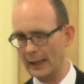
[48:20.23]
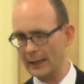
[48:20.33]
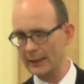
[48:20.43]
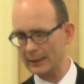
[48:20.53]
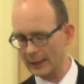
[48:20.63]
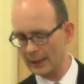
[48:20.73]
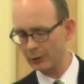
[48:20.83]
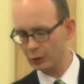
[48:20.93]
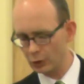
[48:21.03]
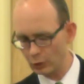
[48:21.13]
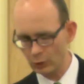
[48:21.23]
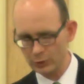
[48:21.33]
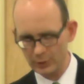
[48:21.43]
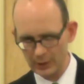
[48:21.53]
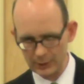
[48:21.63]
I can
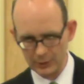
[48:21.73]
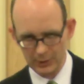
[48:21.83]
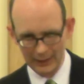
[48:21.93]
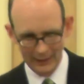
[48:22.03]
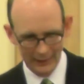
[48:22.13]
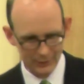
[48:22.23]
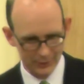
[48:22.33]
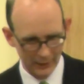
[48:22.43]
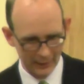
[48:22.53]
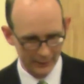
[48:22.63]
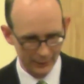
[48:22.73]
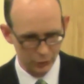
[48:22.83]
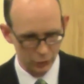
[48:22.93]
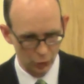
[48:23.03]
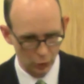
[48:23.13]
use this as an
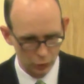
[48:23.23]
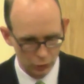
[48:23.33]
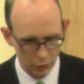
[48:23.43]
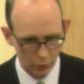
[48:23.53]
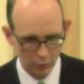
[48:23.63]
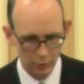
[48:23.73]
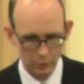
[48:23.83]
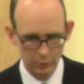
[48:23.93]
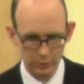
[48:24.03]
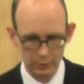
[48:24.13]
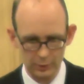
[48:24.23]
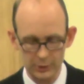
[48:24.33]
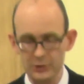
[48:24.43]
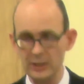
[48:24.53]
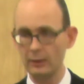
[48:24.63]
excuse
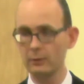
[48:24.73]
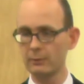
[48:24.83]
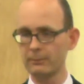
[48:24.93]
to sin.